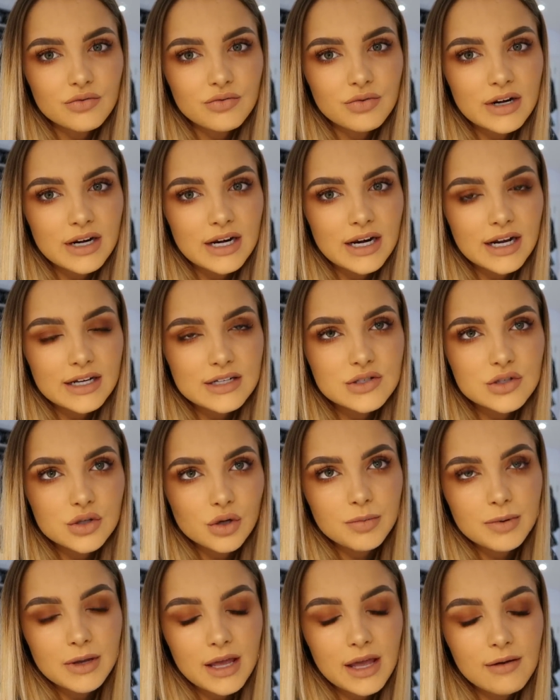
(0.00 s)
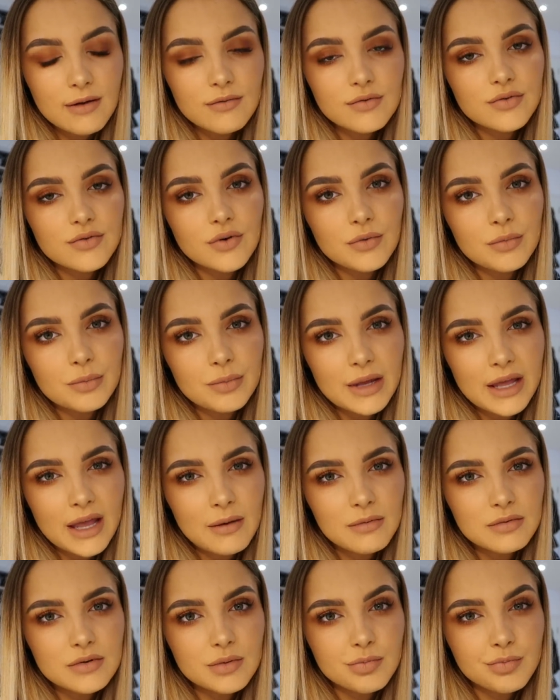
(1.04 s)
really like stopping him from being
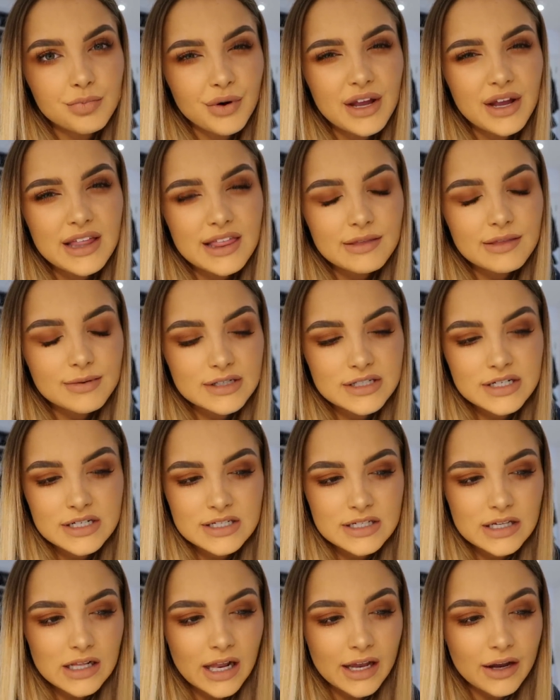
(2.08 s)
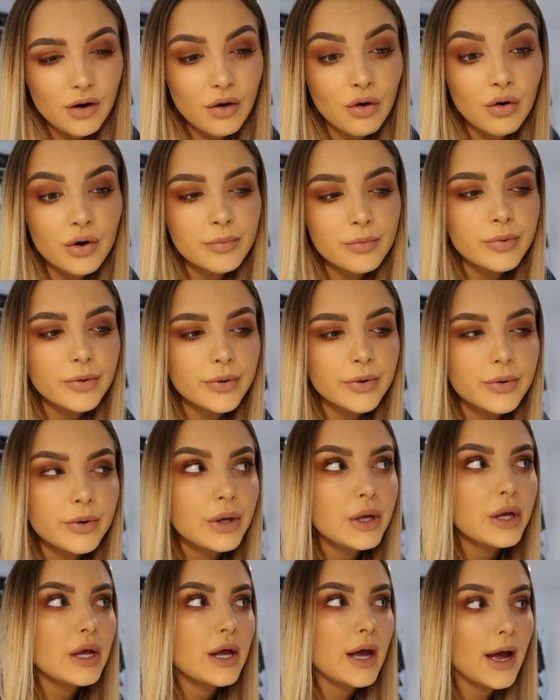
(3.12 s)
able to breathe, which is like horrible.
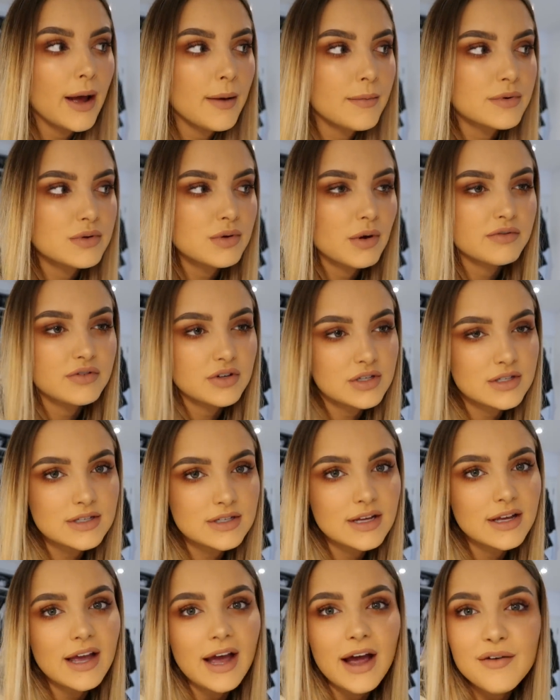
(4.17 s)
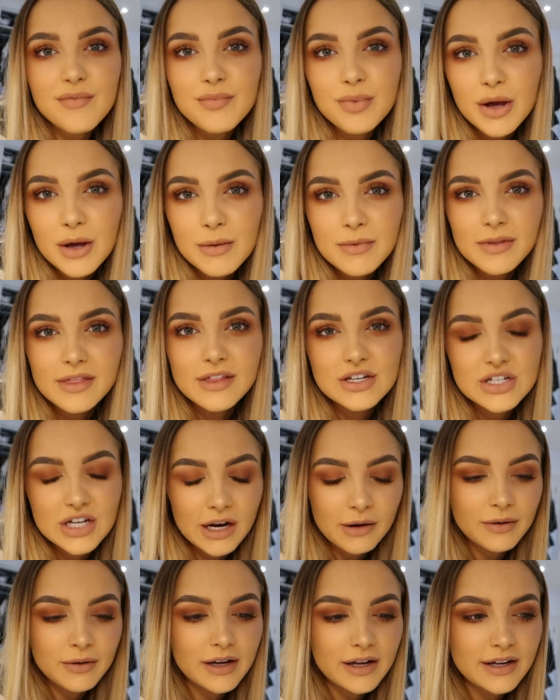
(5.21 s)
So I've put him in the
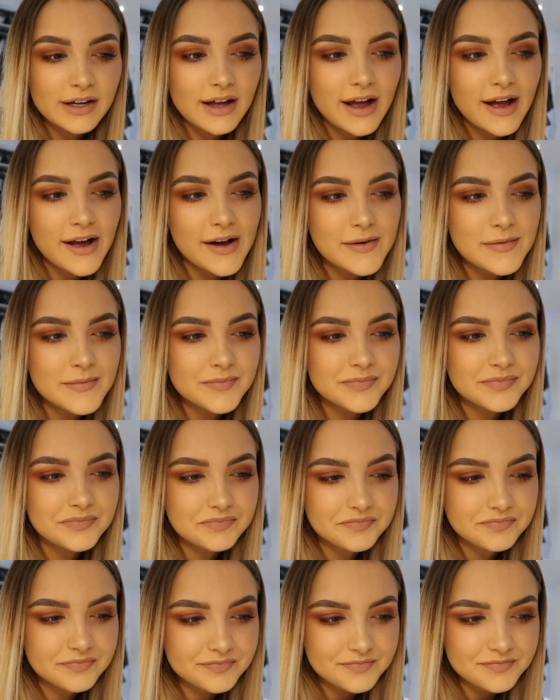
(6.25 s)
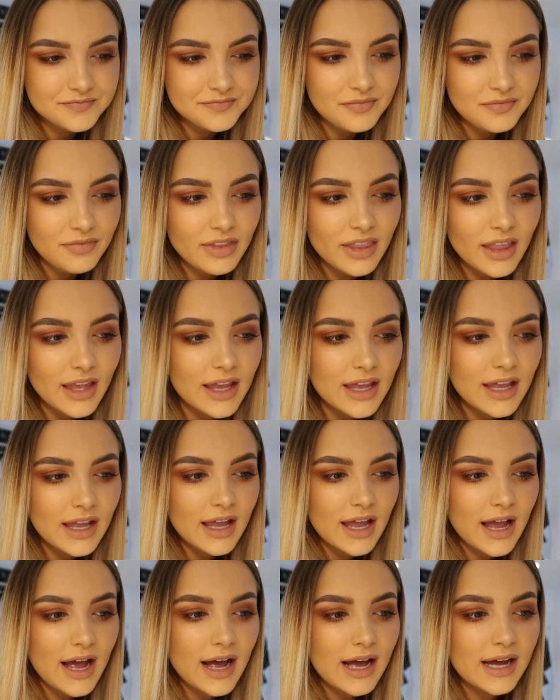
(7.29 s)
shower,
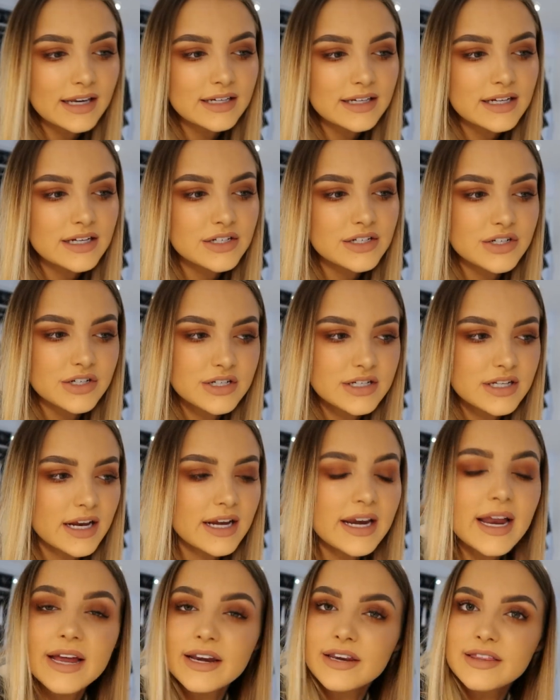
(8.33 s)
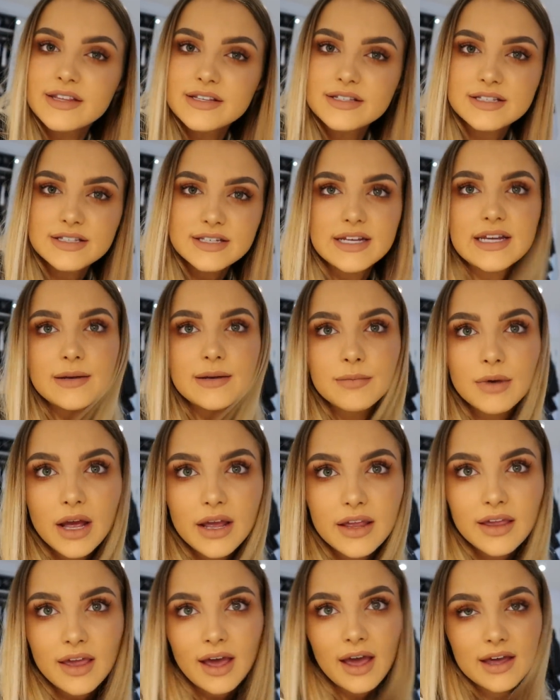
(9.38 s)
and he's just like letting the steam
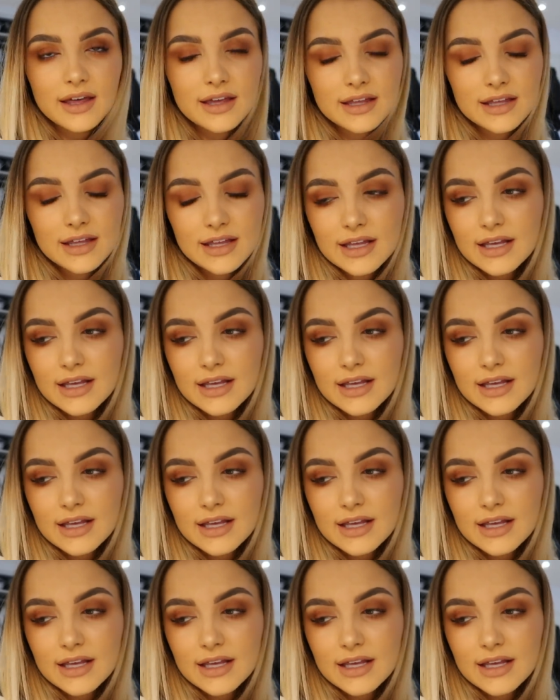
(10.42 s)
like get